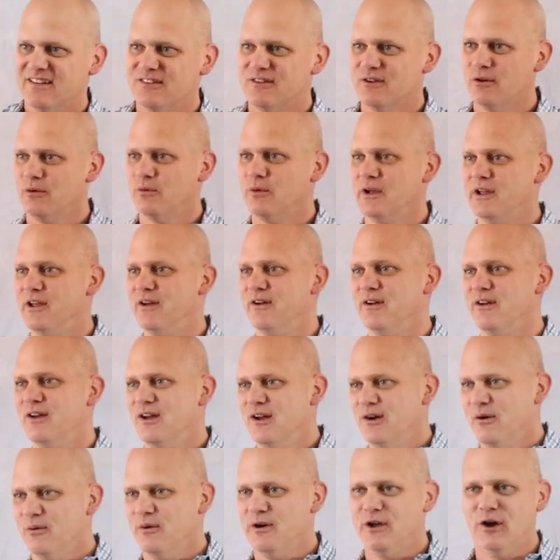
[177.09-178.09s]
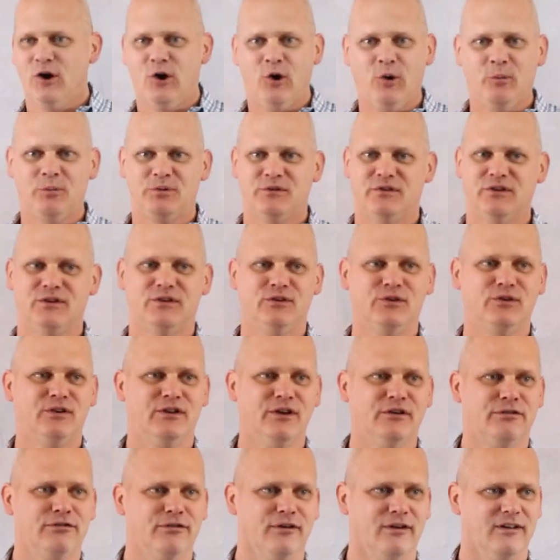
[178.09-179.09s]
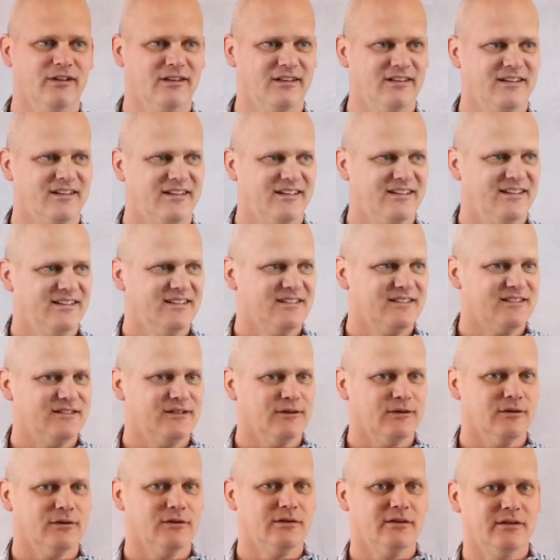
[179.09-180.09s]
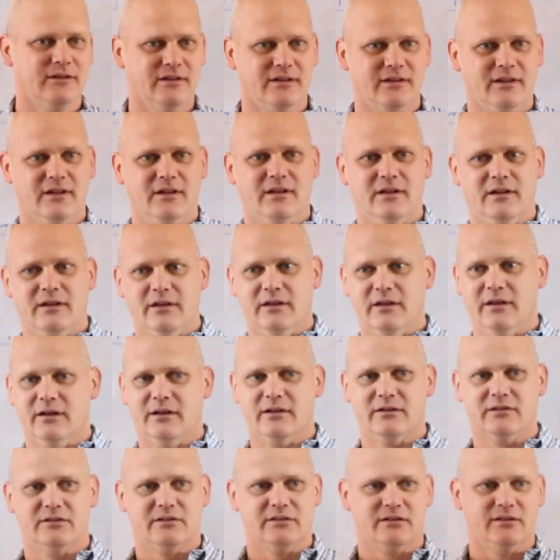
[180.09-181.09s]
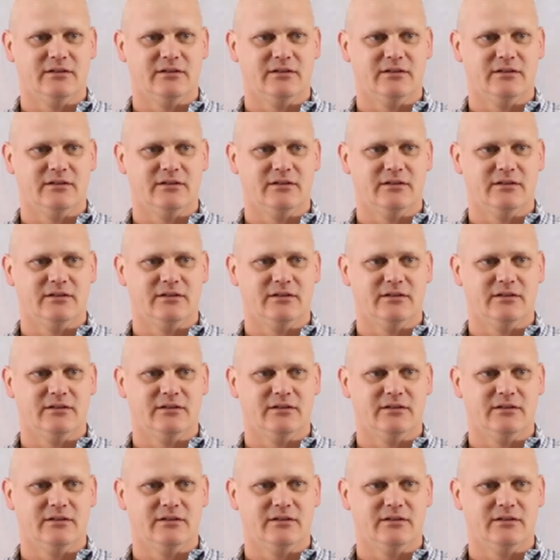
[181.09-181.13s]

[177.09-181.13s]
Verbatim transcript: So we we hope to do different. So yes.